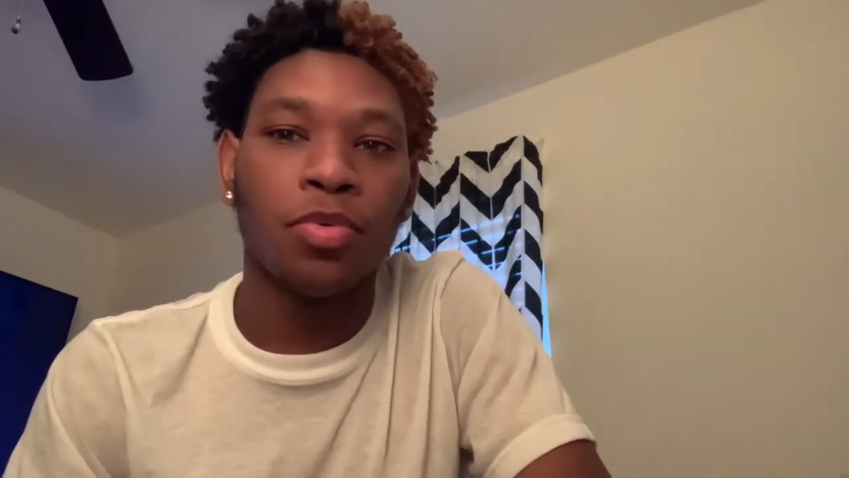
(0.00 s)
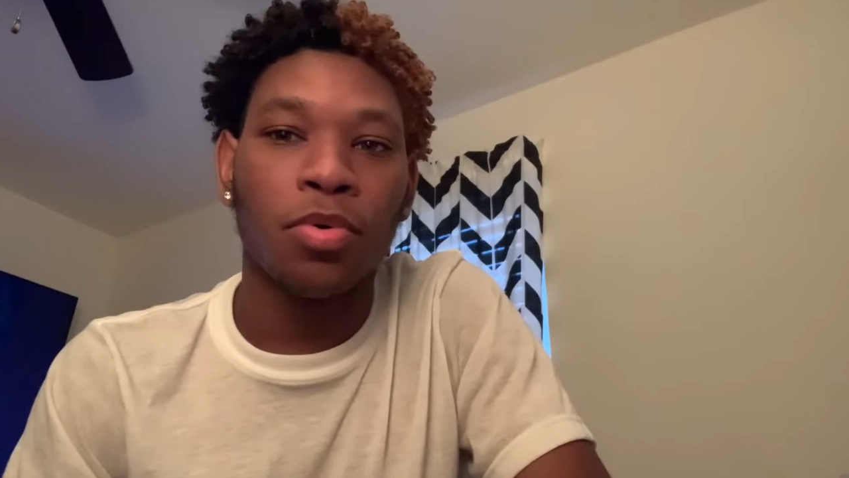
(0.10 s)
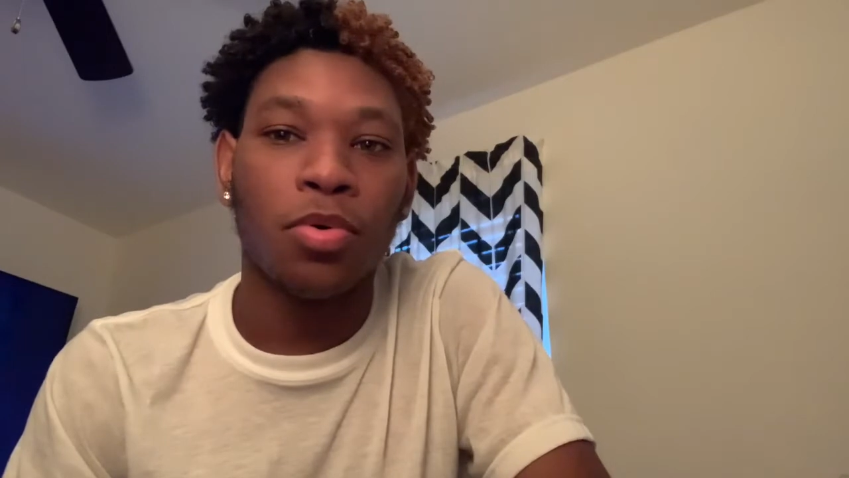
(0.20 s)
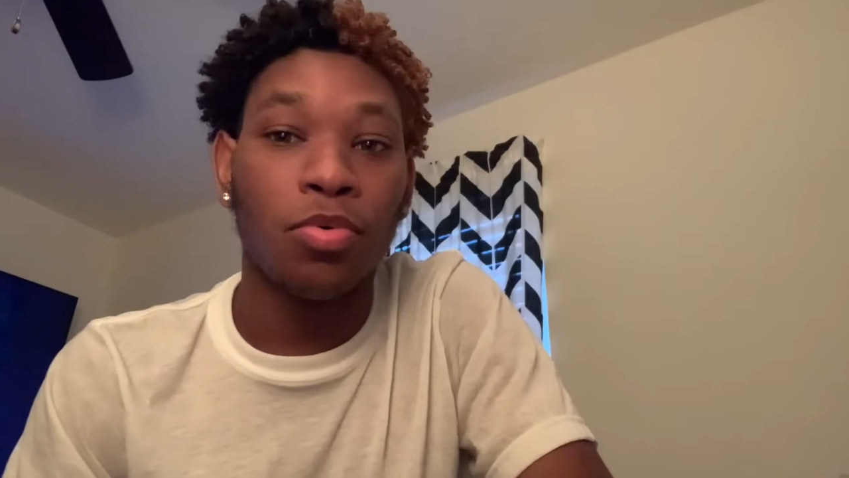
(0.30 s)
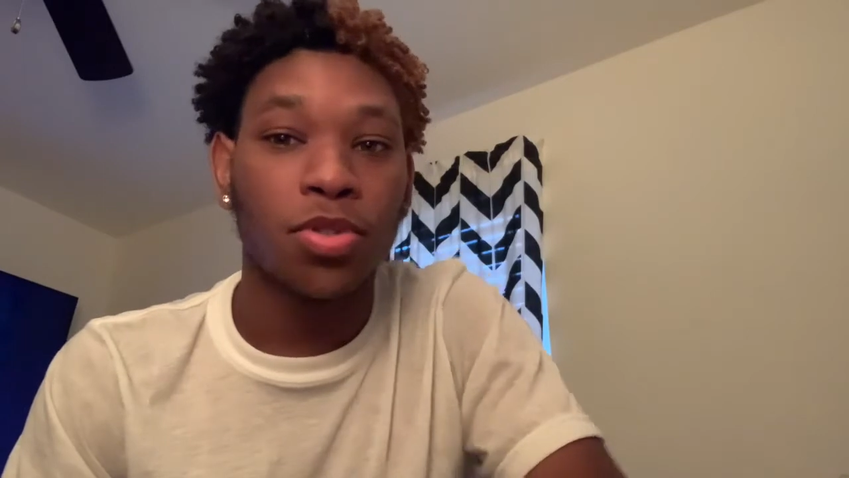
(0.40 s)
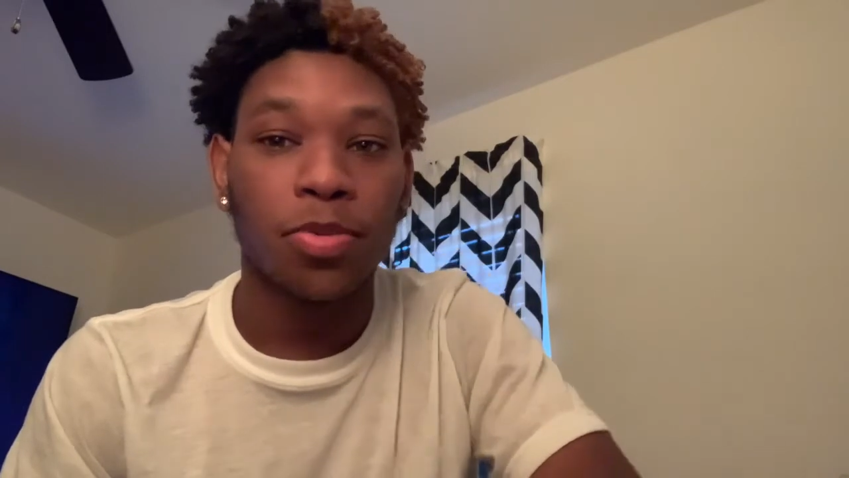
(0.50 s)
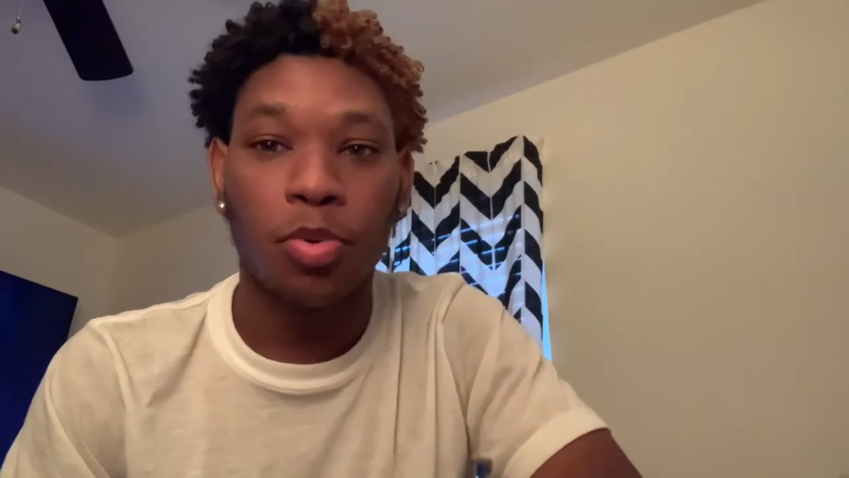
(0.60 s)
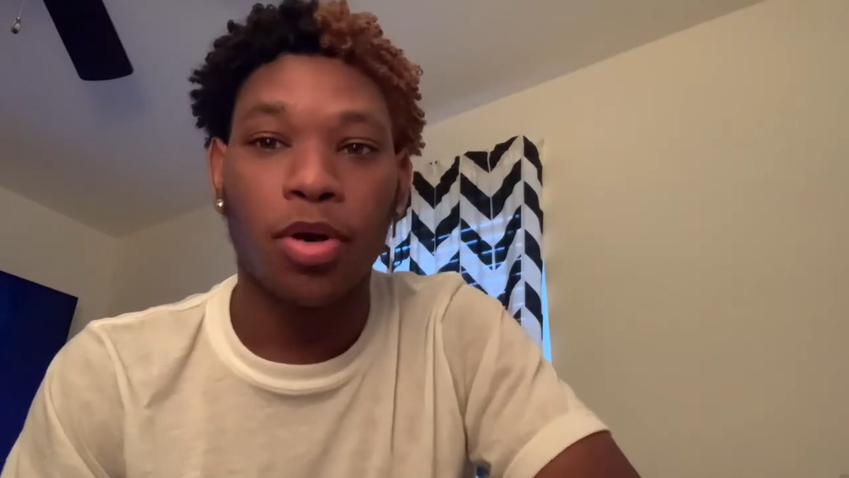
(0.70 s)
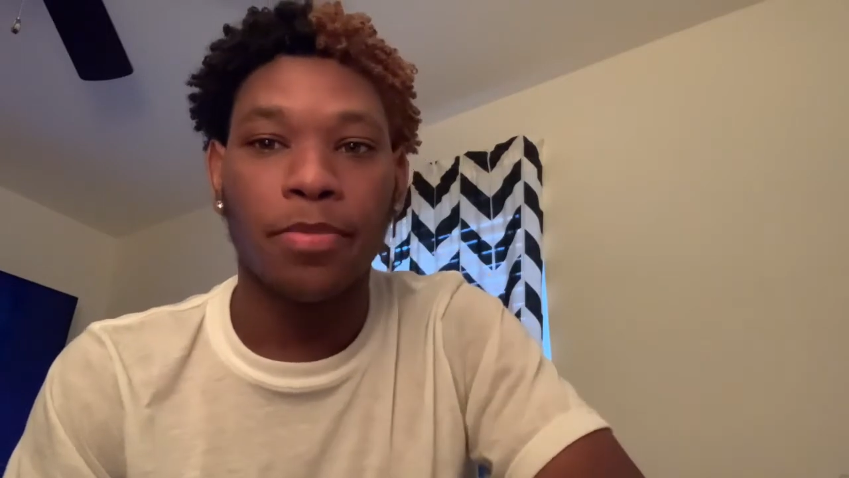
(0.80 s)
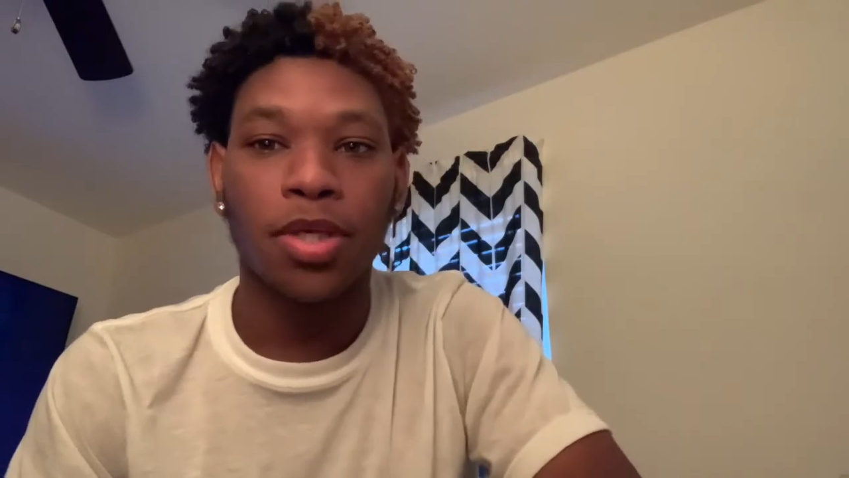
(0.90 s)
who
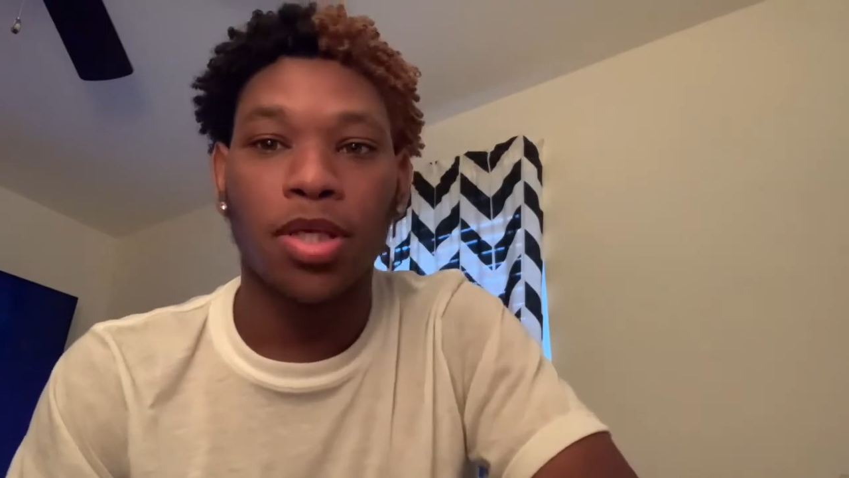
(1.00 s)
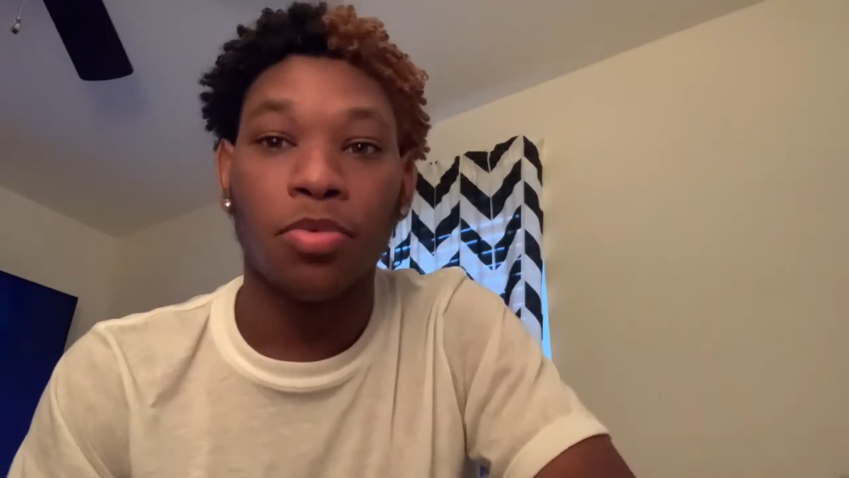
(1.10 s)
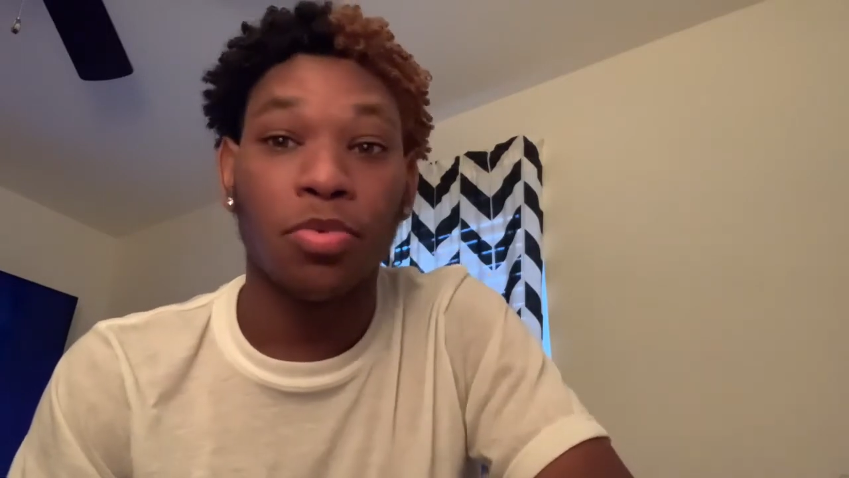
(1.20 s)
support me will